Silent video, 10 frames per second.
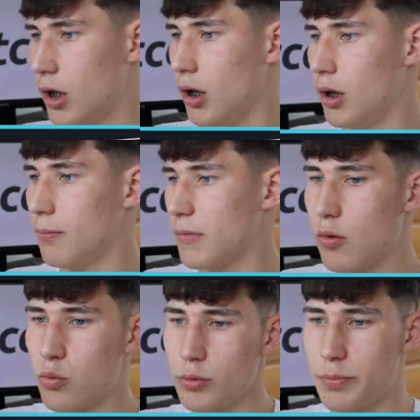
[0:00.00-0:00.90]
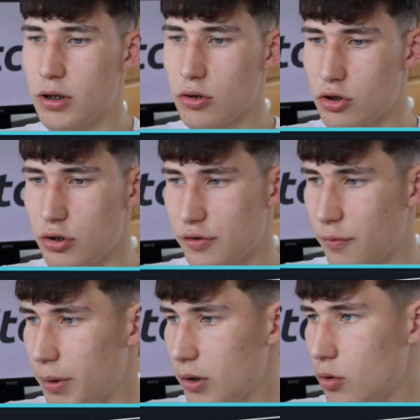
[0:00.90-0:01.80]
That would be good news
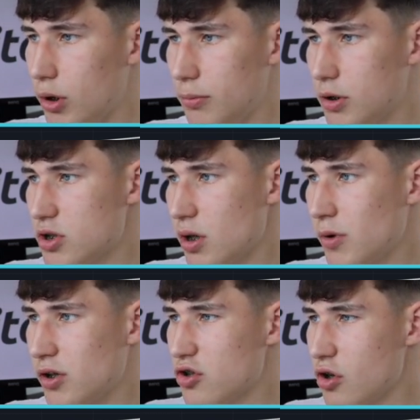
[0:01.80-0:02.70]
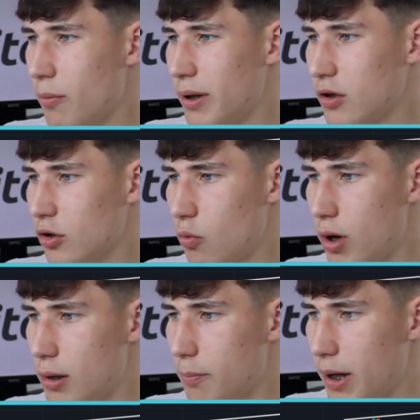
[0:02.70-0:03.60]
for Bitcoin, because then we can start making our
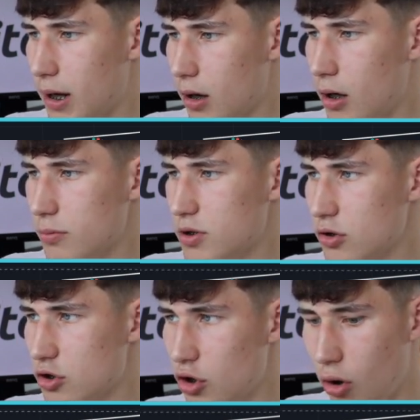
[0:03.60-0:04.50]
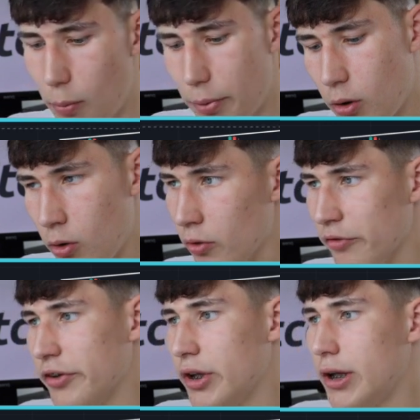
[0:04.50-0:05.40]
way back up to the top
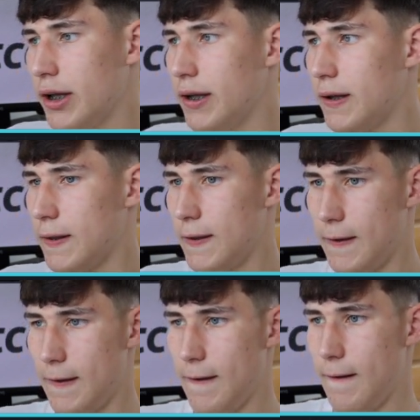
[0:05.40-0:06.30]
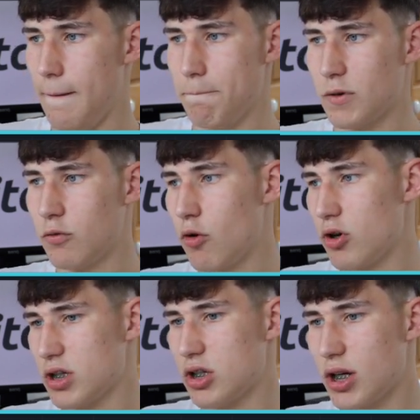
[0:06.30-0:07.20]
of the
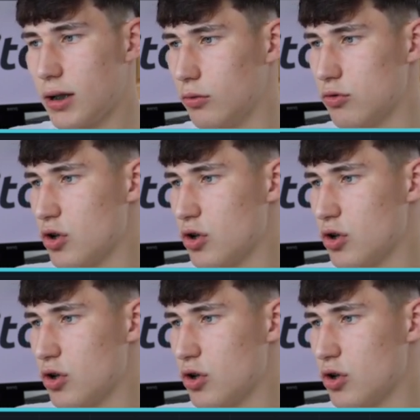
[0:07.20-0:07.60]
rising channel.